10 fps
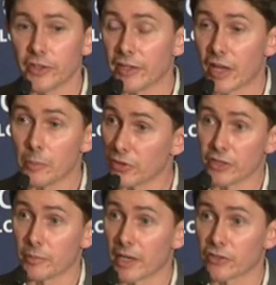States
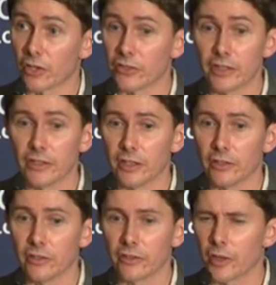Embassy in Mexico City
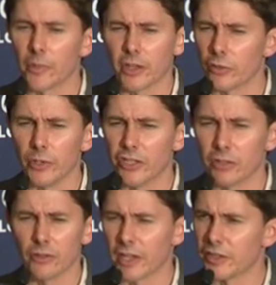is something in the region
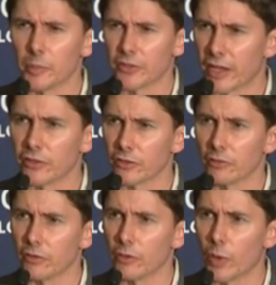of 90%
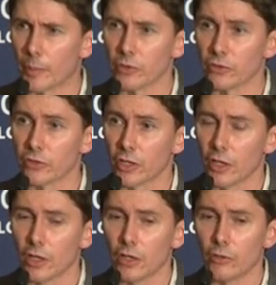of the weapons
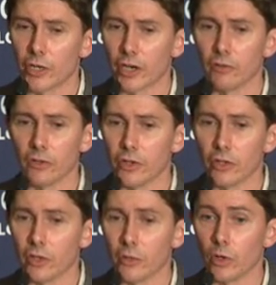recovered
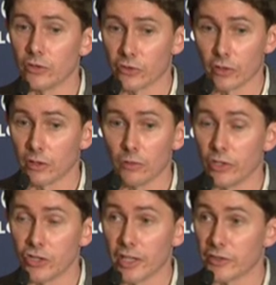are ones that have
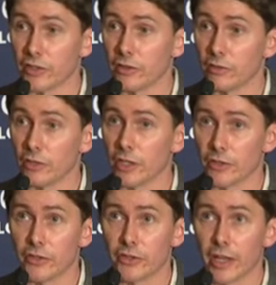originated in the
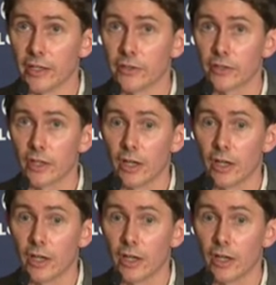United States.